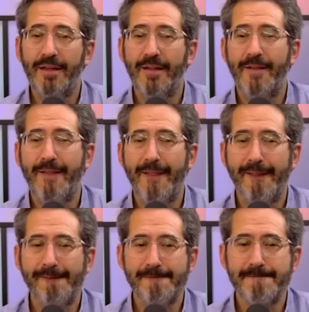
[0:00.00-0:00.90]

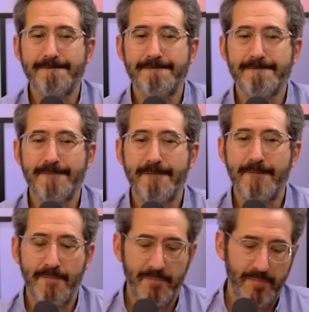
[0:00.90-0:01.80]

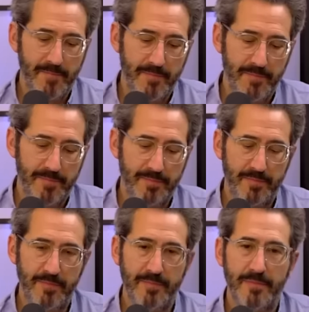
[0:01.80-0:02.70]

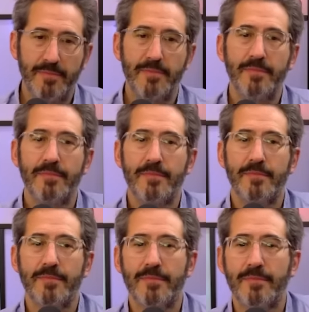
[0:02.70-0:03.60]

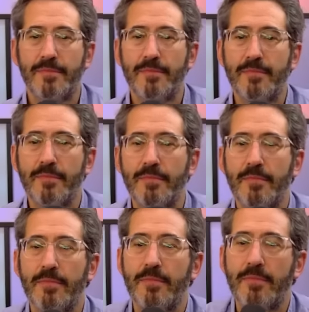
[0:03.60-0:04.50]

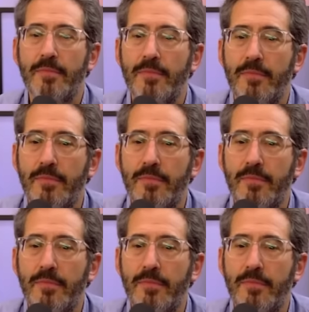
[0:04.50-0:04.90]
This person isn't speaking.